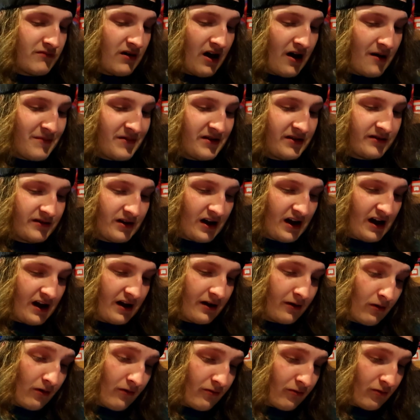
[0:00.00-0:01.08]
I mean, hey,
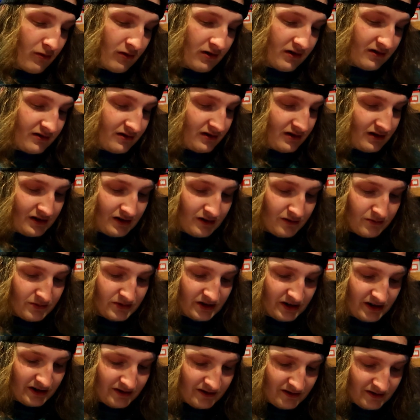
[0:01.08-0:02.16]
go for it. You know what I'm
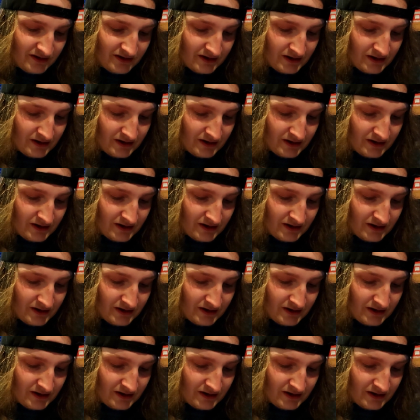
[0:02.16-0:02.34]
saying?